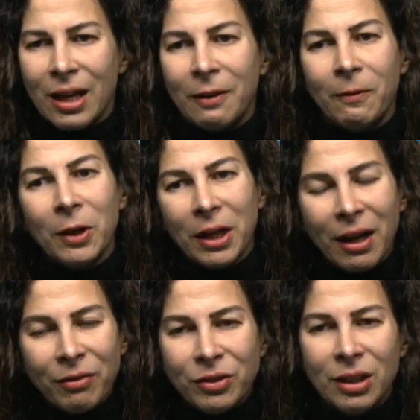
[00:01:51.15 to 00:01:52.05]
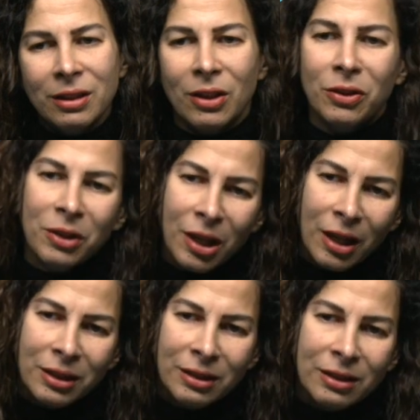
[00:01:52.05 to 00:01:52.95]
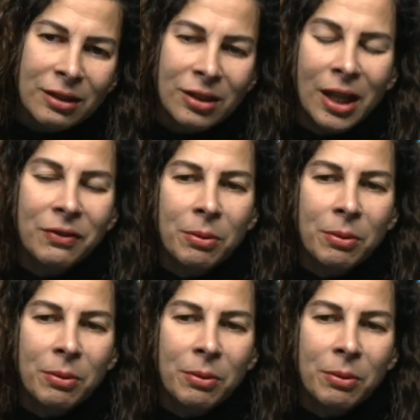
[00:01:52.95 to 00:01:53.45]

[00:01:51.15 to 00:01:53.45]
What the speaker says: And very often, early on in the design,